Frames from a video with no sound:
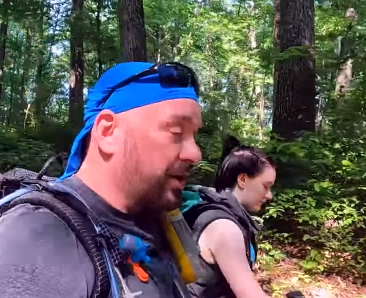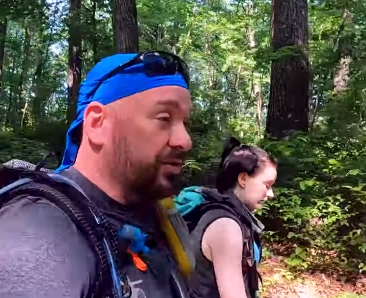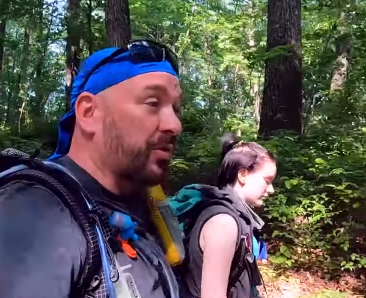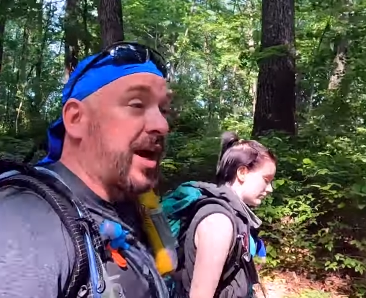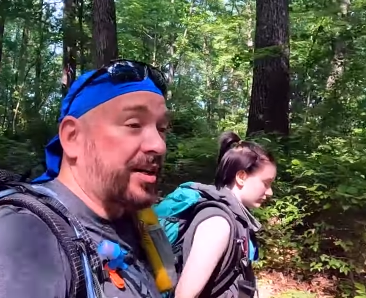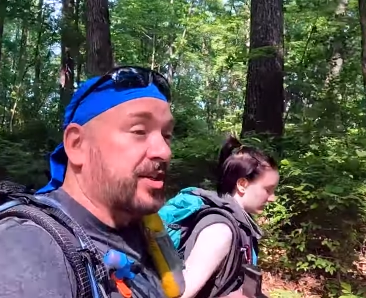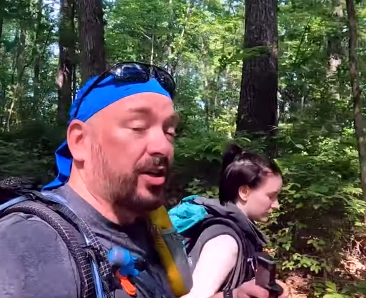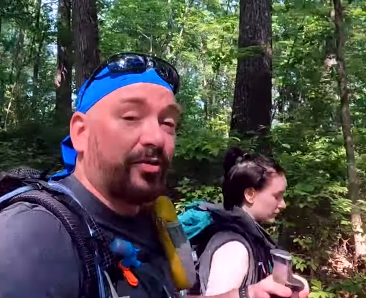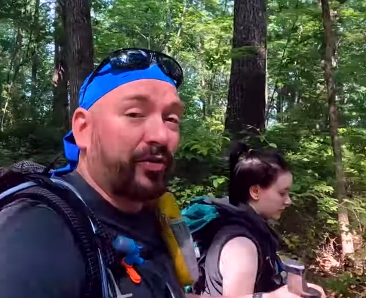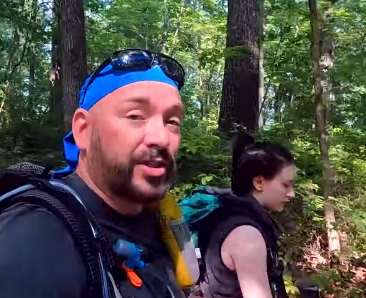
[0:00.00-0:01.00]
Speaker 1: So we're actually
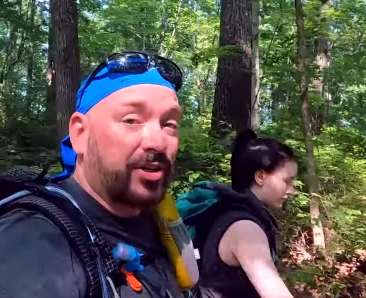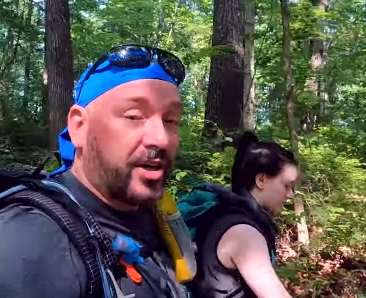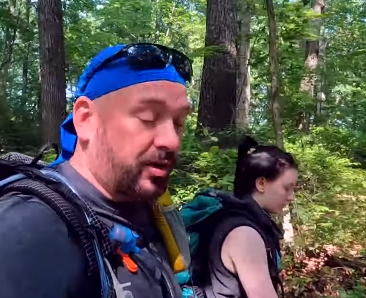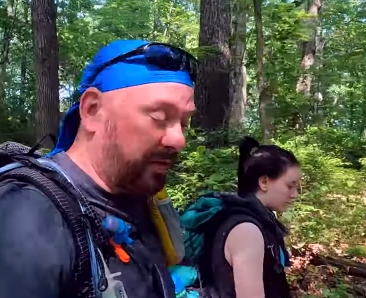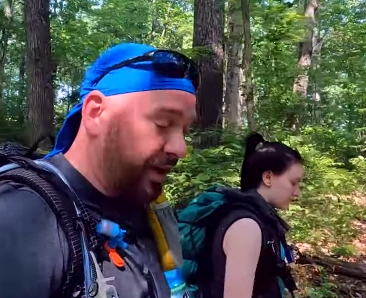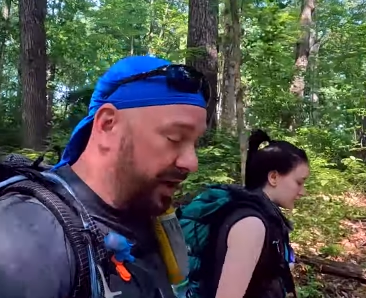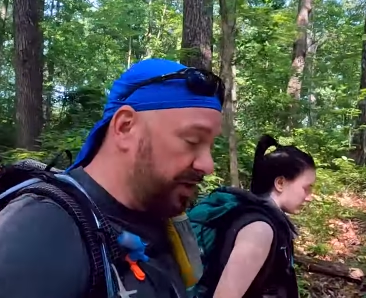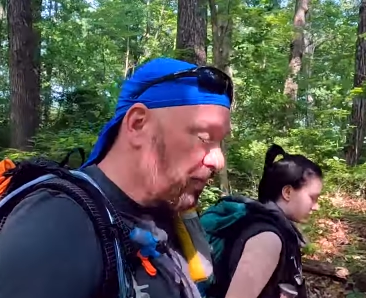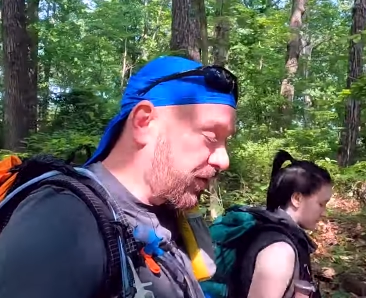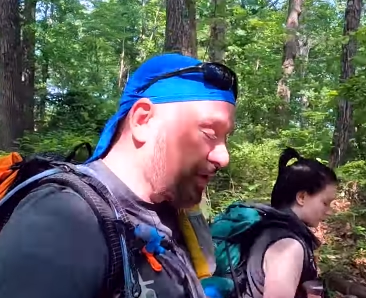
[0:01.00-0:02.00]
looking for a site already.
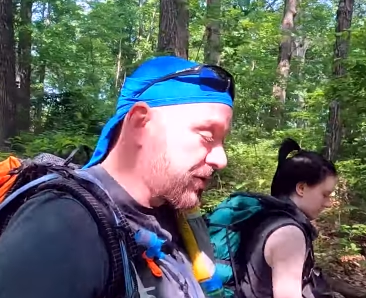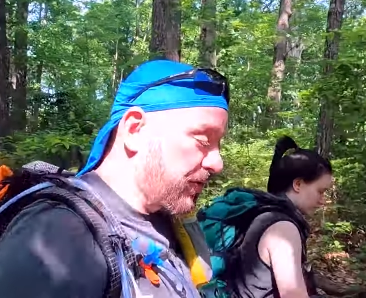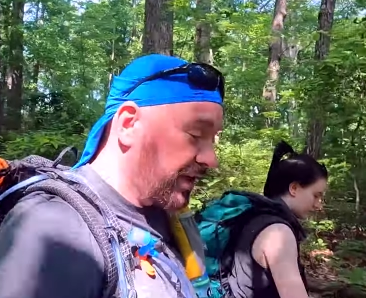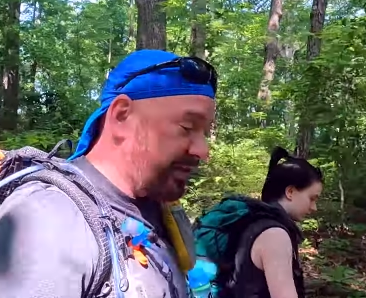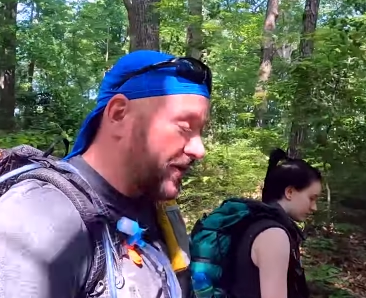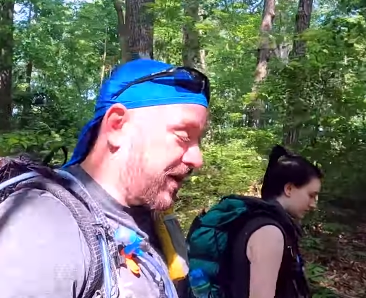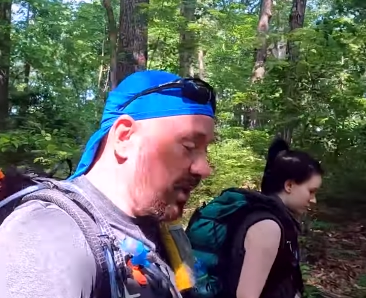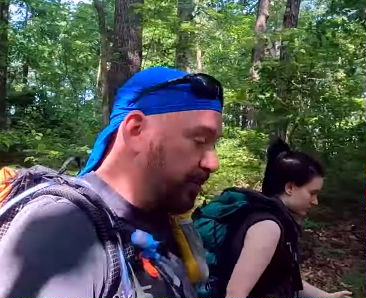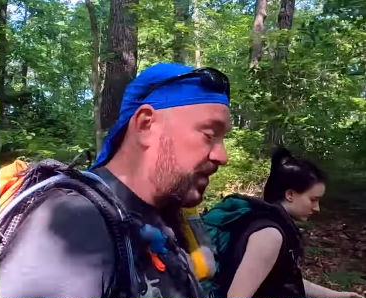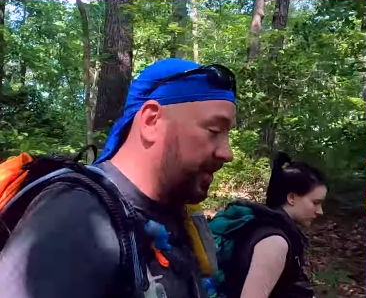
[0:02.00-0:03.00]
We're just going to get set
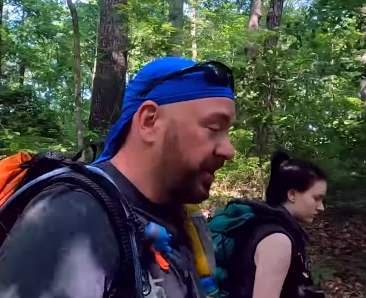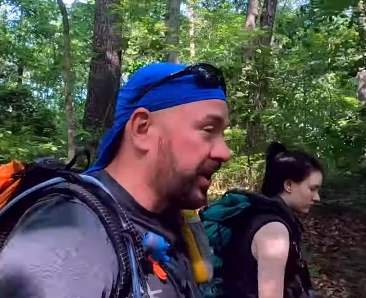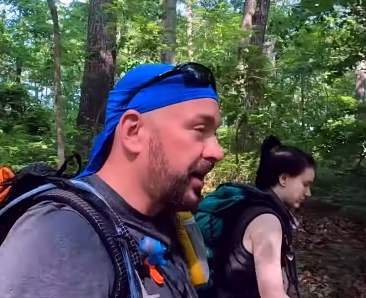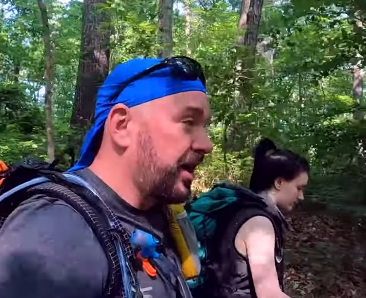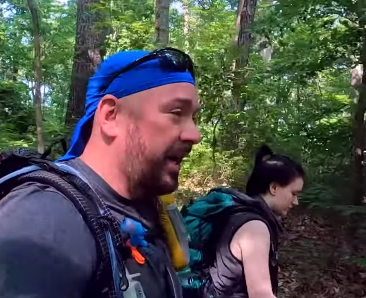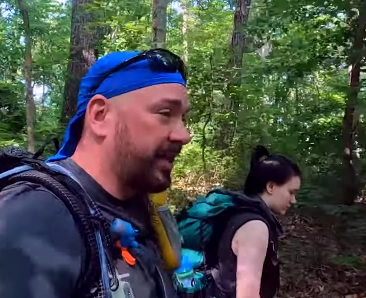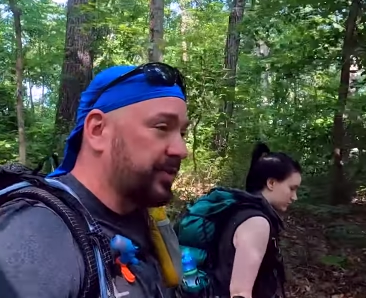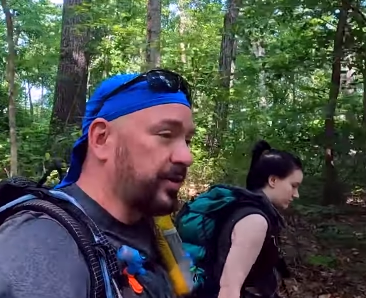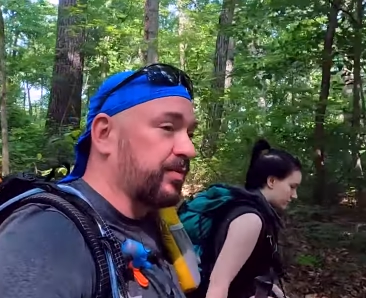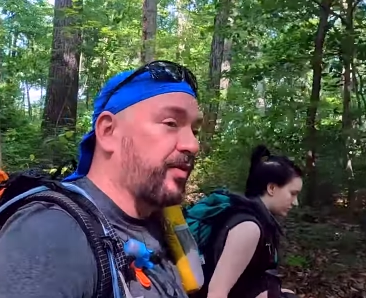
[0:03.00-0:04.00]
up
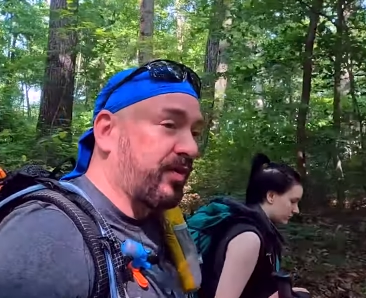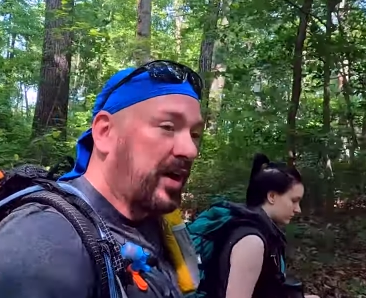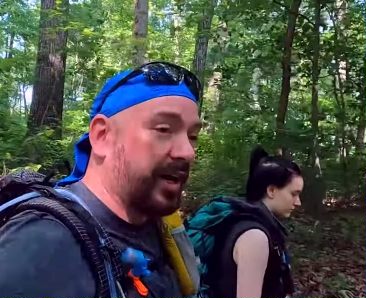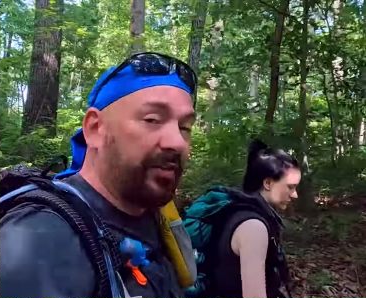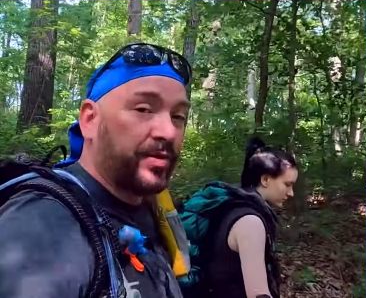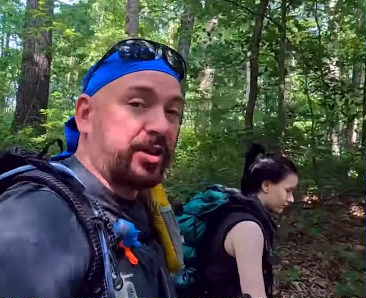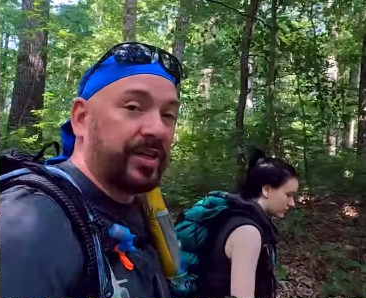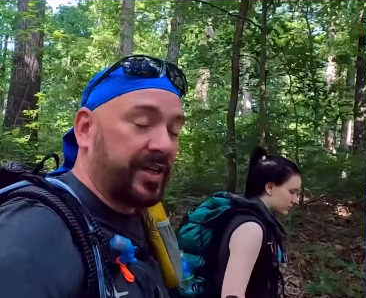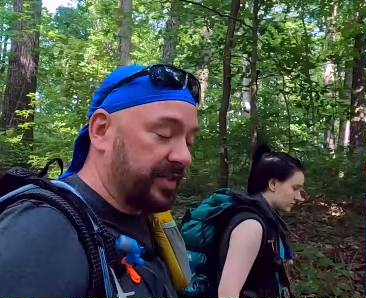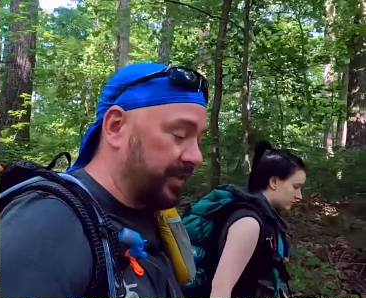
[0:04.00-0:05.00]
as soon as we find a really
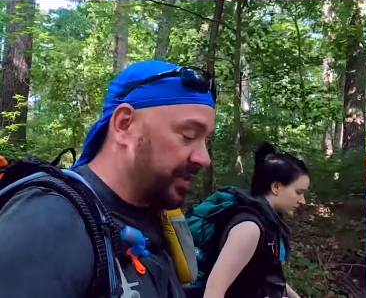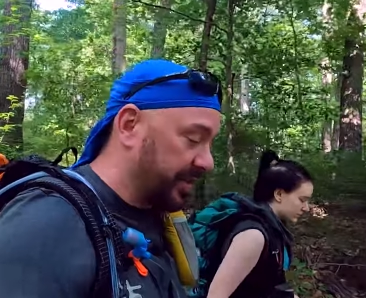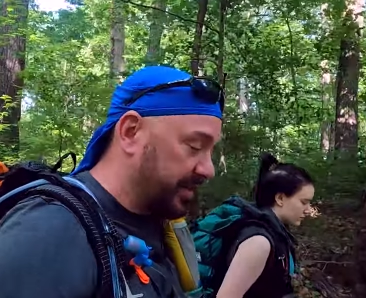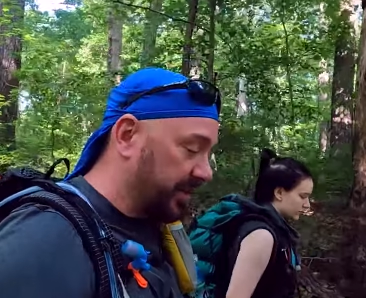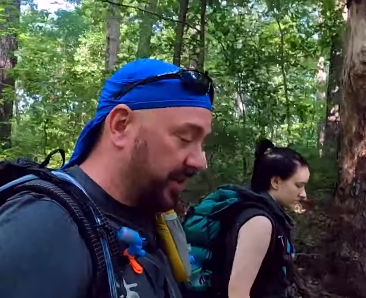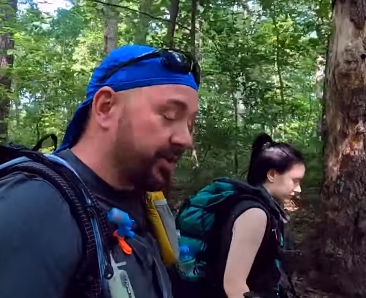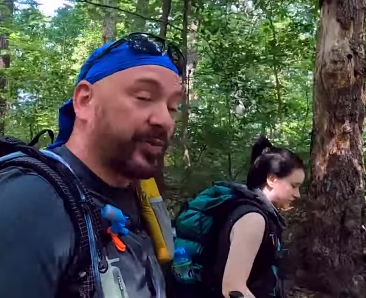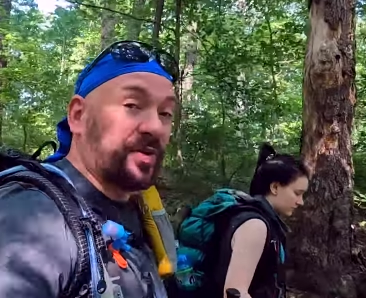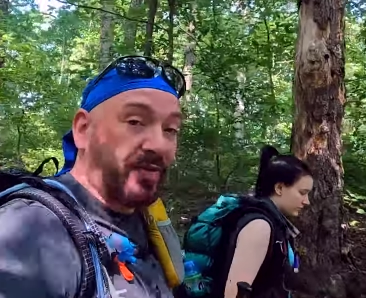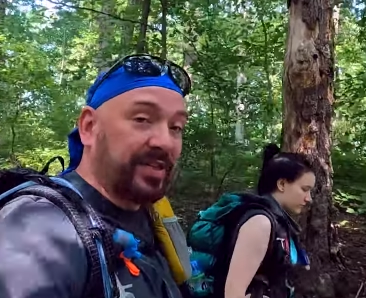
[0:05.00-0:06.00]
decent tent site, because
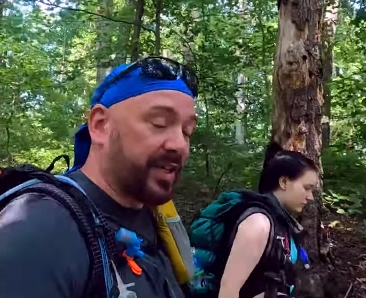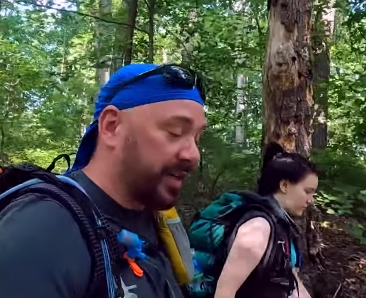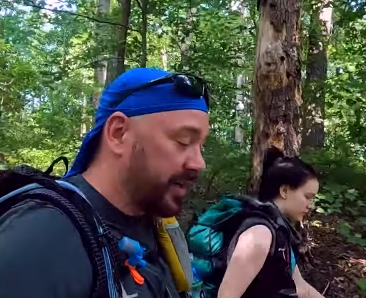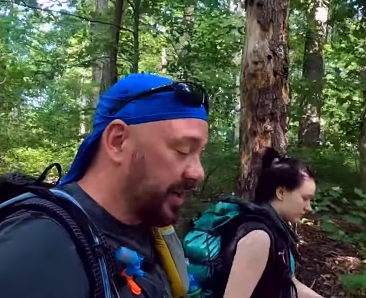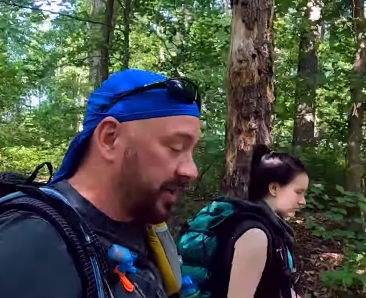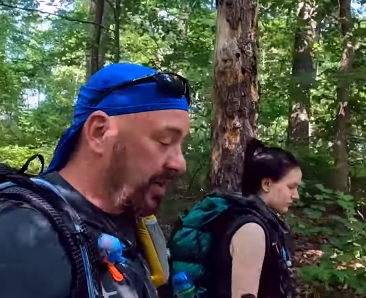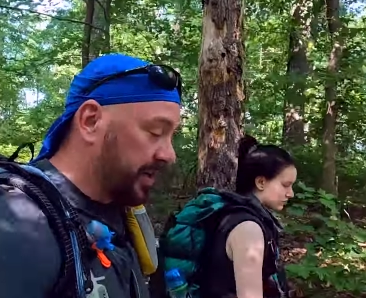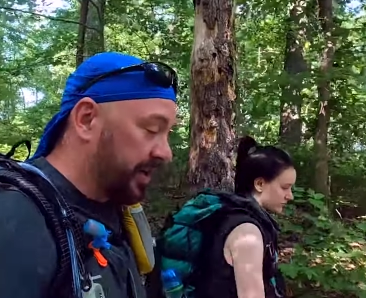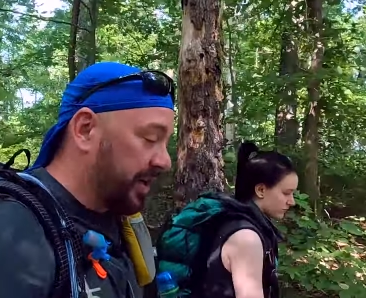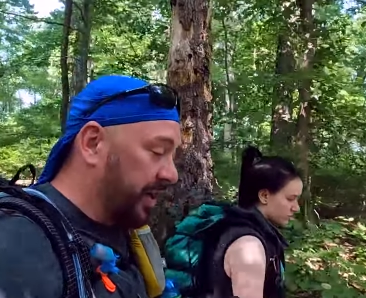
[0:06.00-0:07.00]
we do have a tent.
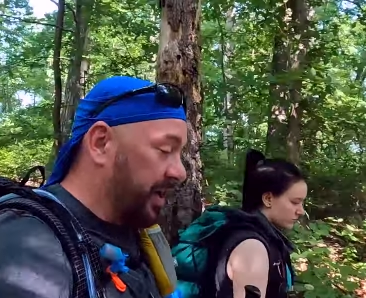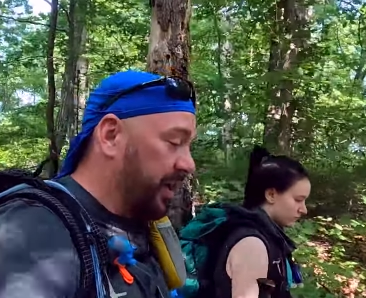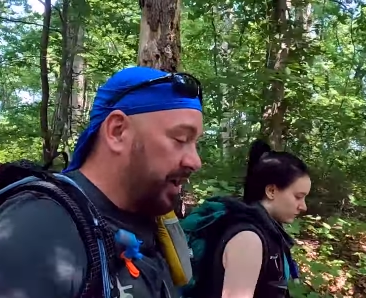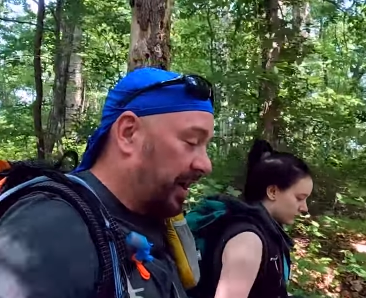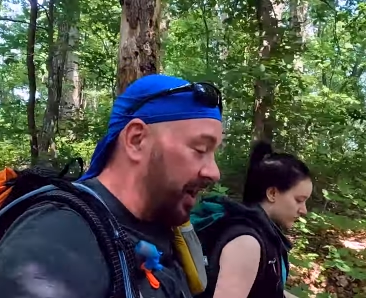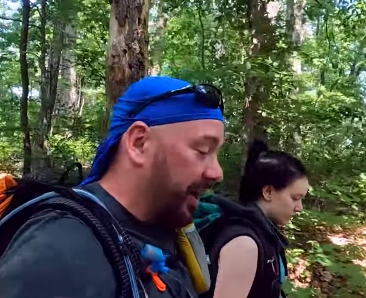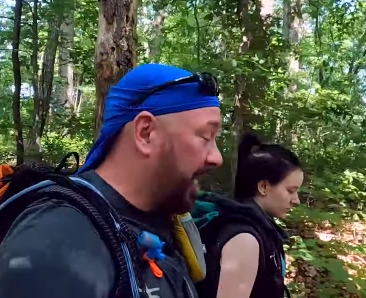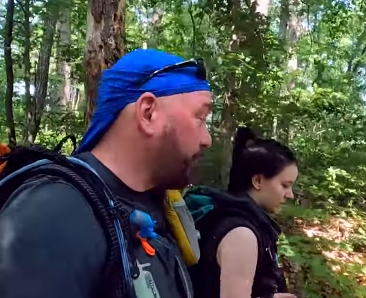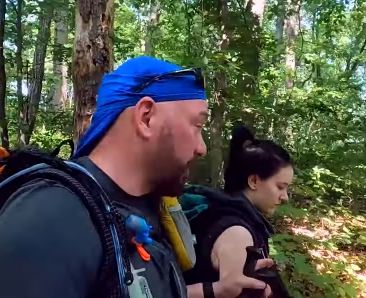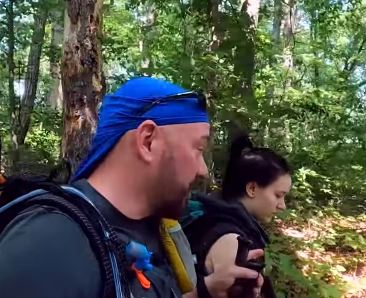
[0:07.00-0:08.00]

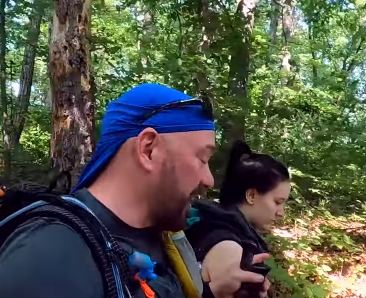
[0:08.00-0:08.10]
Hammocks